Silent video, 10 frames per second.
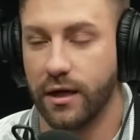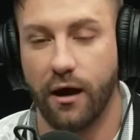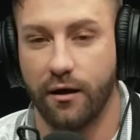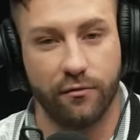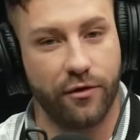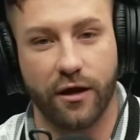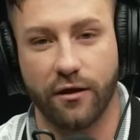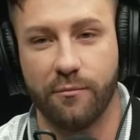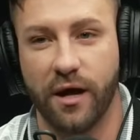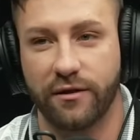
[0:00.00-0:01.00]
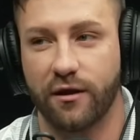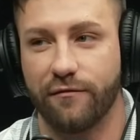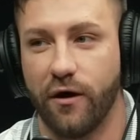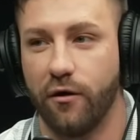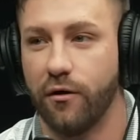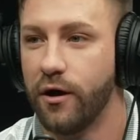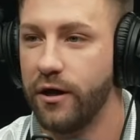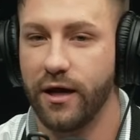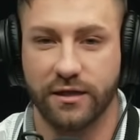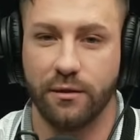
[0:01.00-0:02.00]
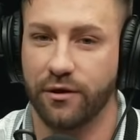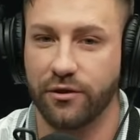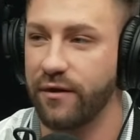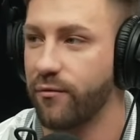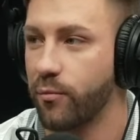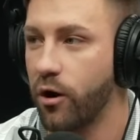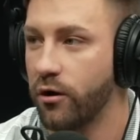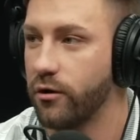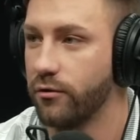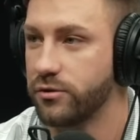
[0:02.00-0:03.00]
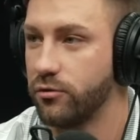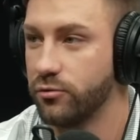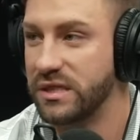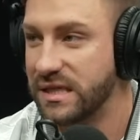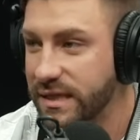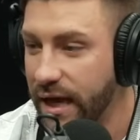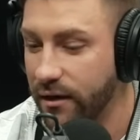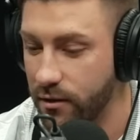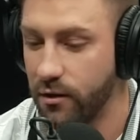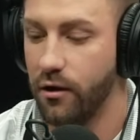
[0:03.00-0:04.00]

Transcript: Now, the thing I love about the NFL, you got a team like the Denver Broncos who stink.